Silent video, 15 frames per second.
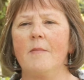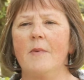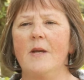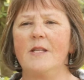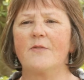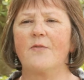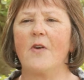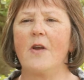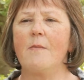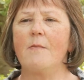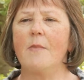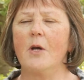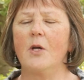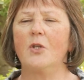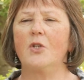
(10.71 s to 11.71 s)
It's very
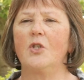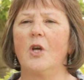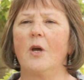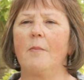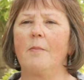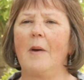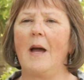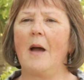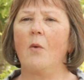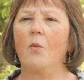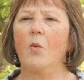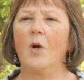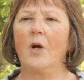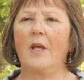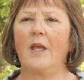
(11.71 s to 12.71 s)
much
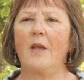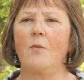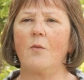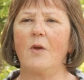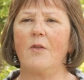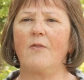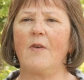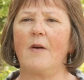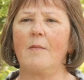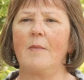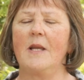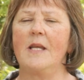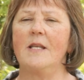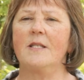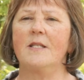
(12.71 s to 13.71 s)
about working with
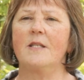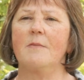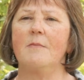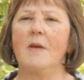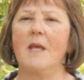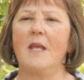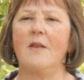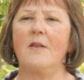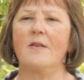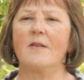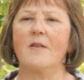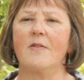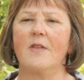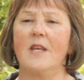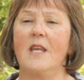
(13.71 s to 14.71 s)
families to meet
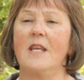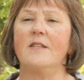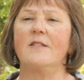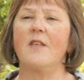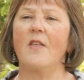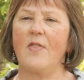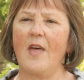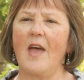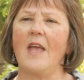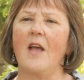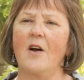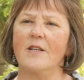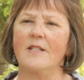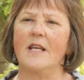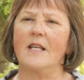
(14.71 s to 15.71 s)
the needs that they
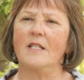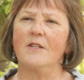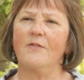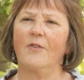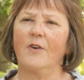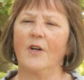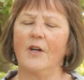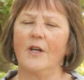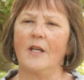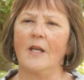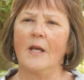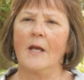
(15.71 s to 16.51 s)
identify.